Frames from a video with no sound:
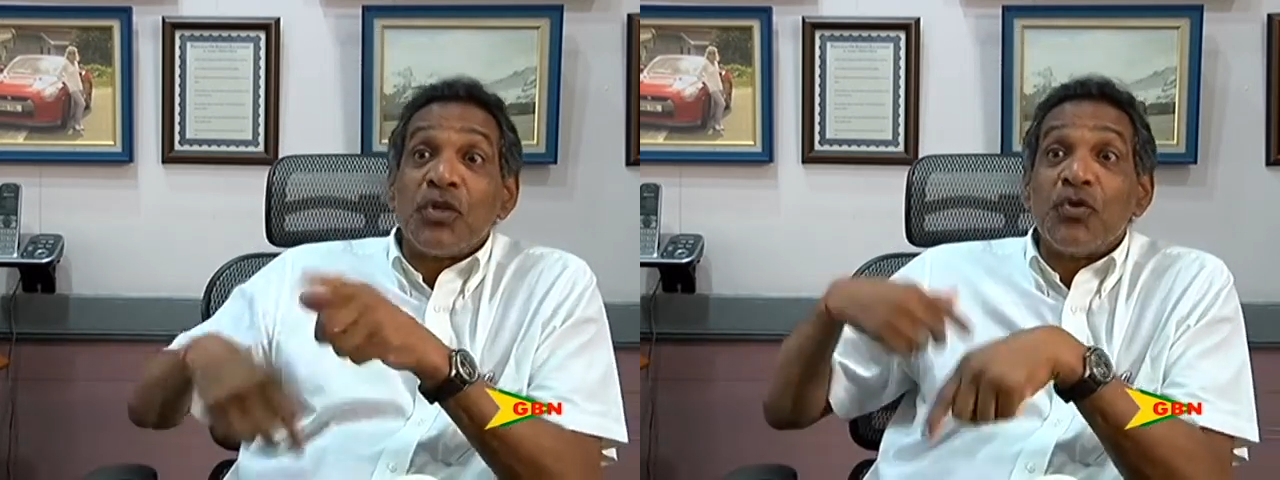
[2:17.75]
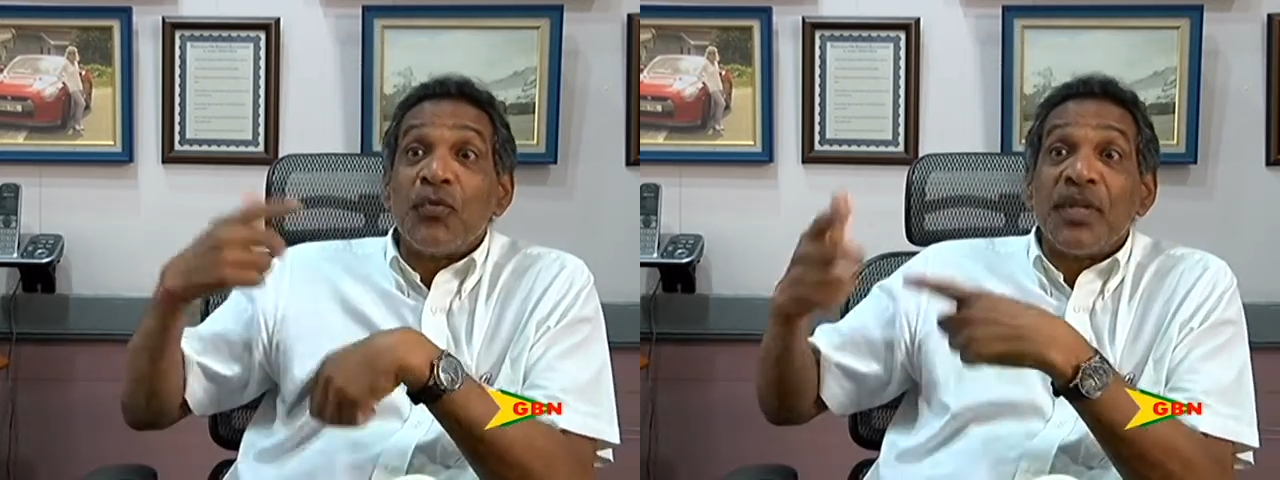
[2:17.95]

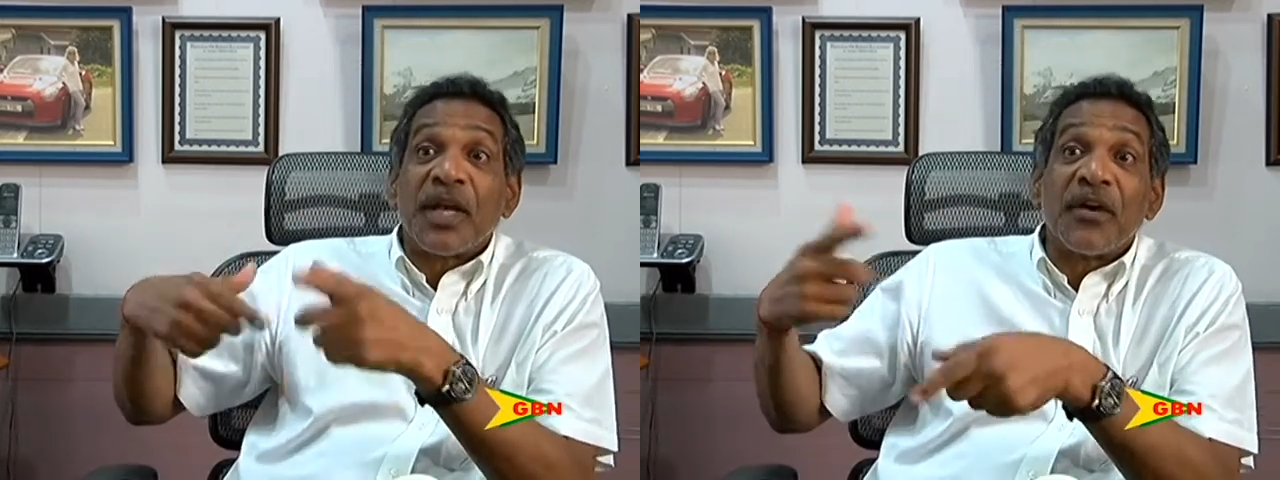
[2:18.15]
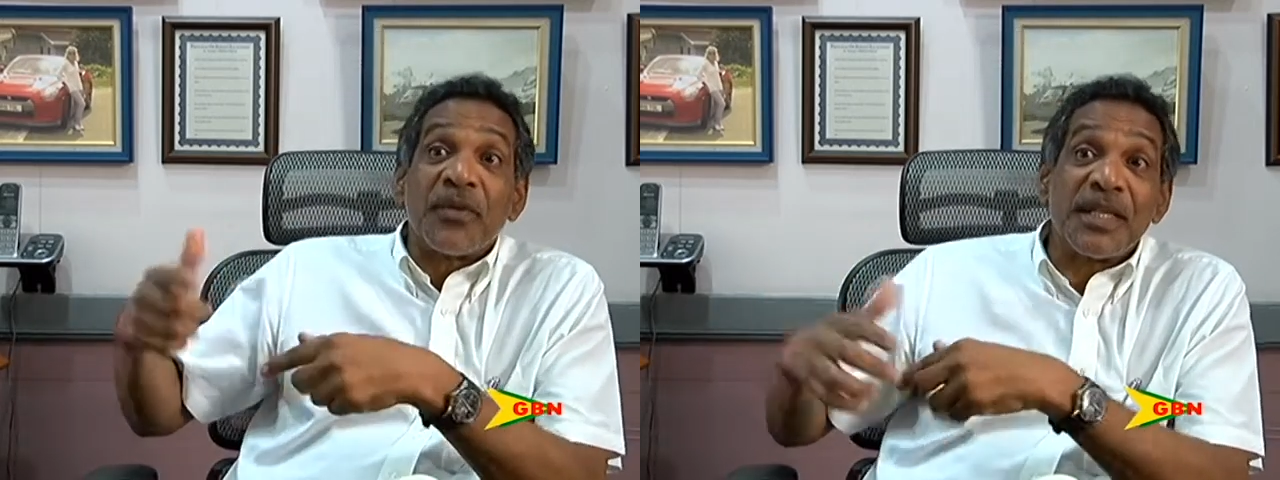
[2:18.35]
during the
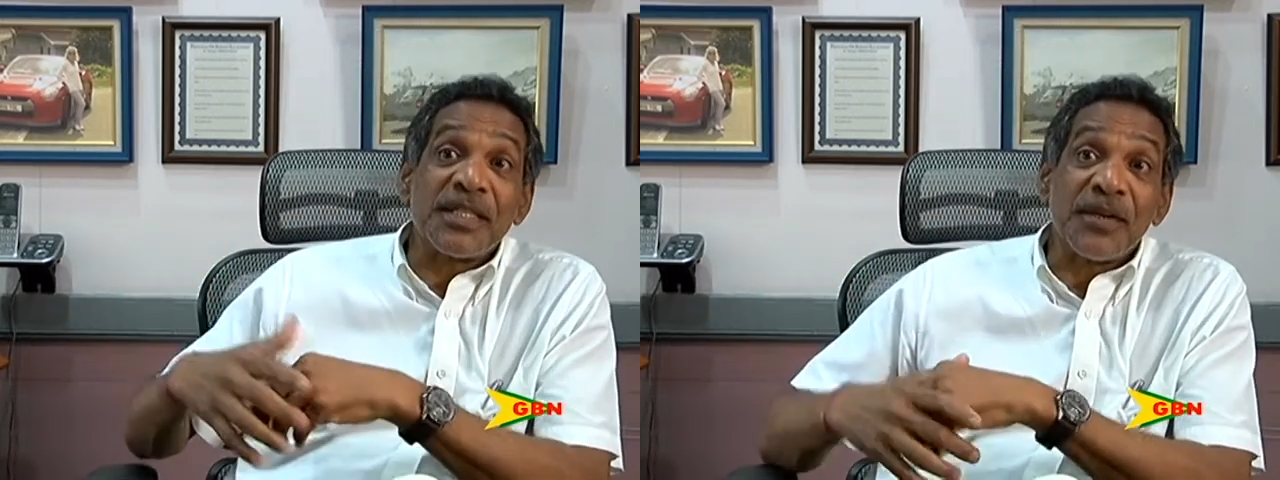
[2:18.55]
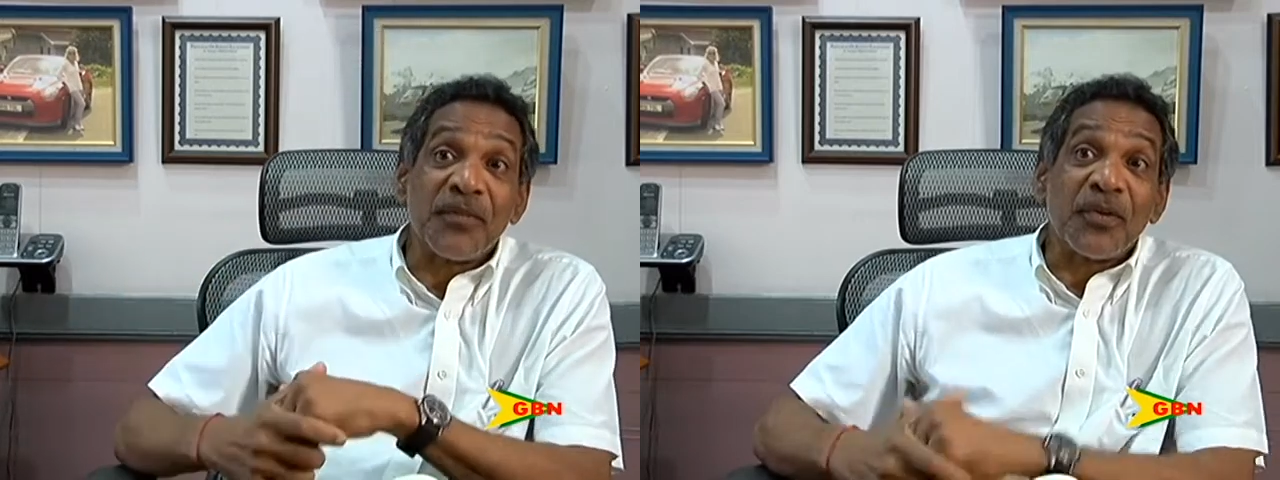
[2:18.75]

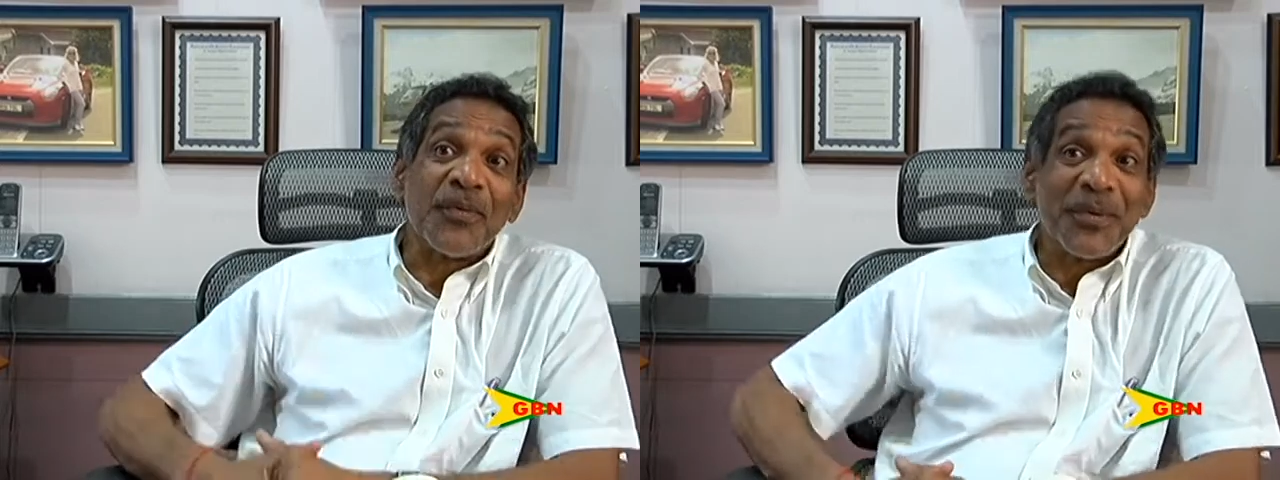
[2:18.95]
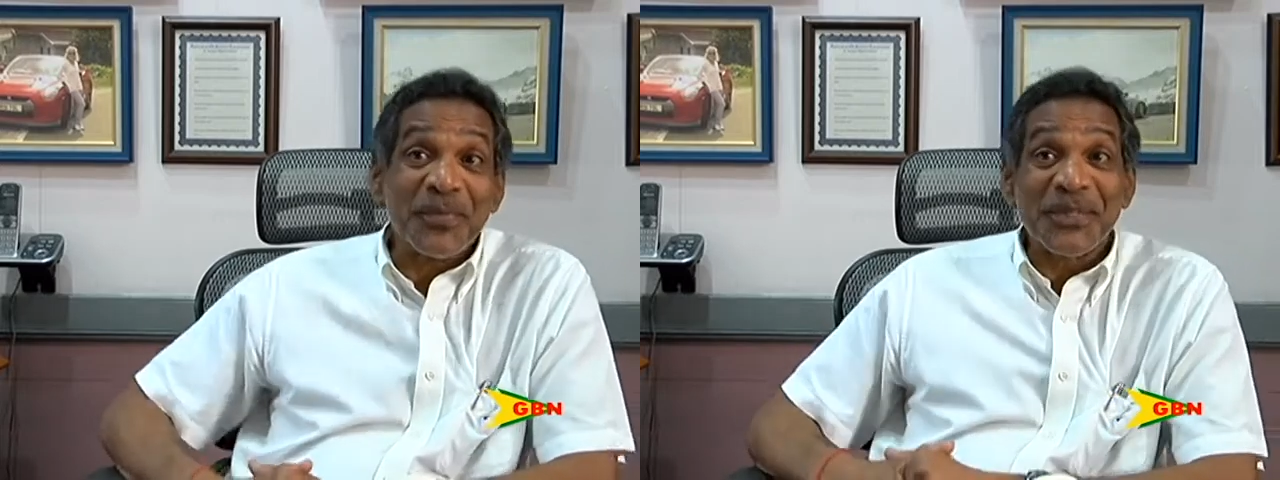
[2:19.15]
currency of the
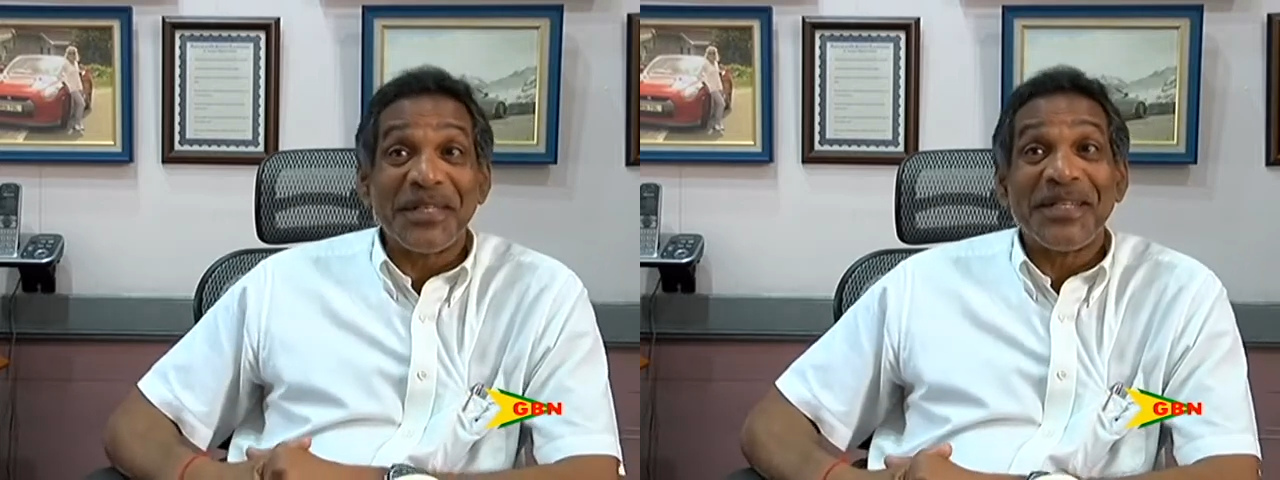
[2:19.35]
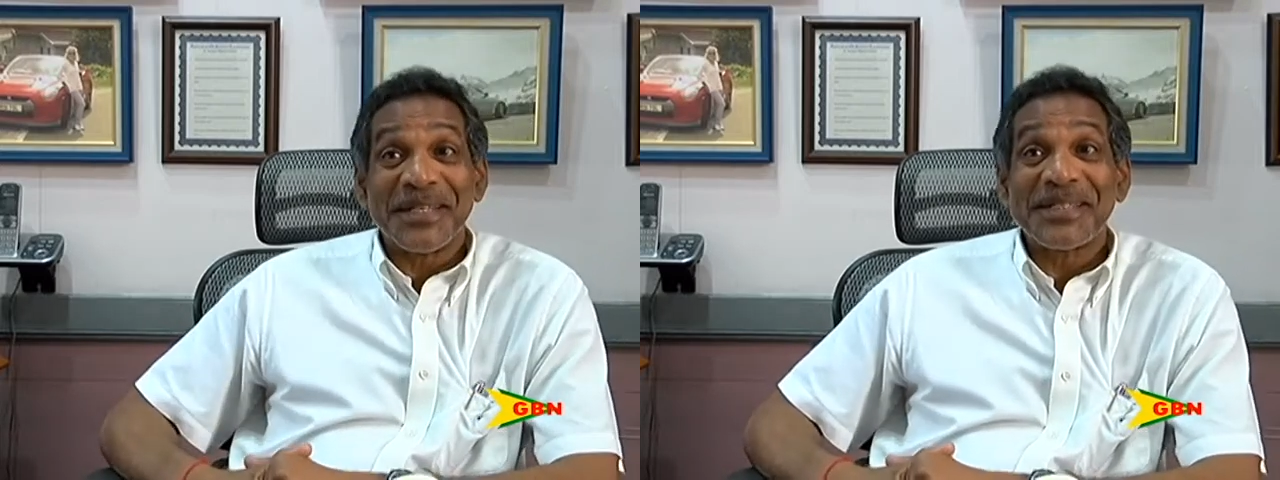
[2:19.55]
criminal
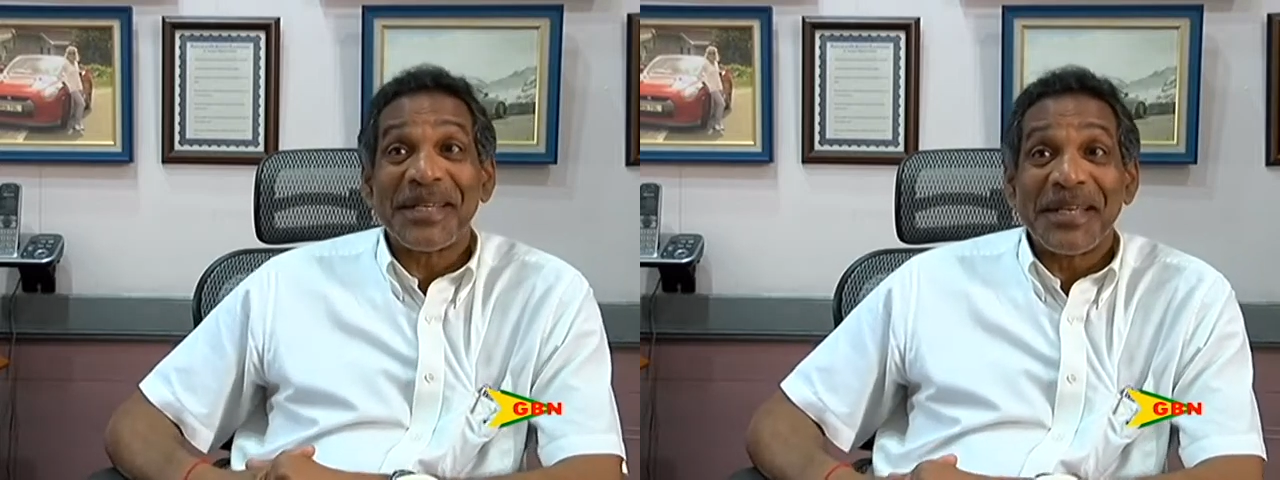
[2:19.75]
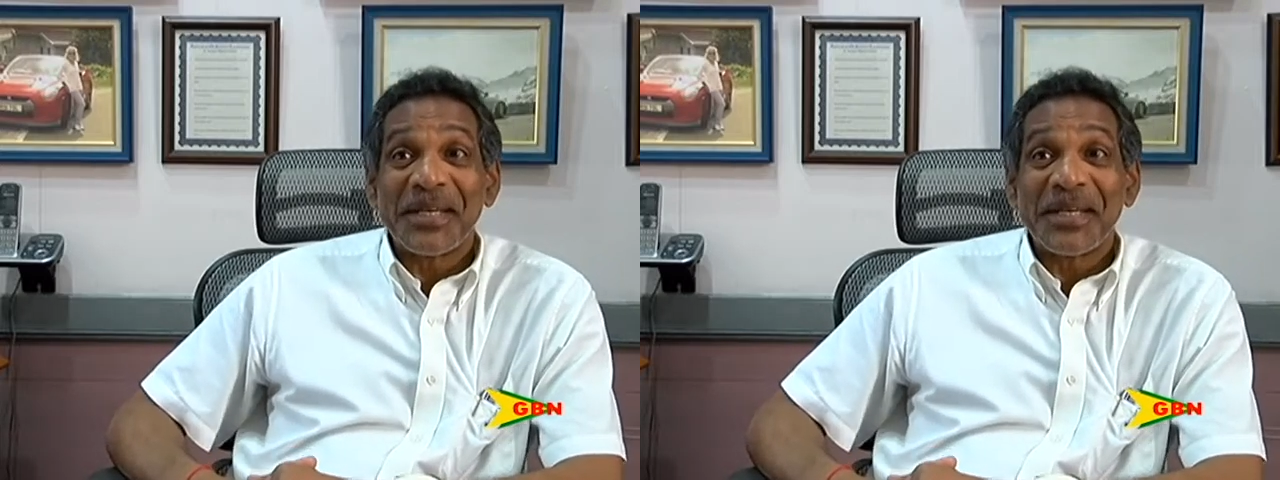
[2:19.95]
proceedings.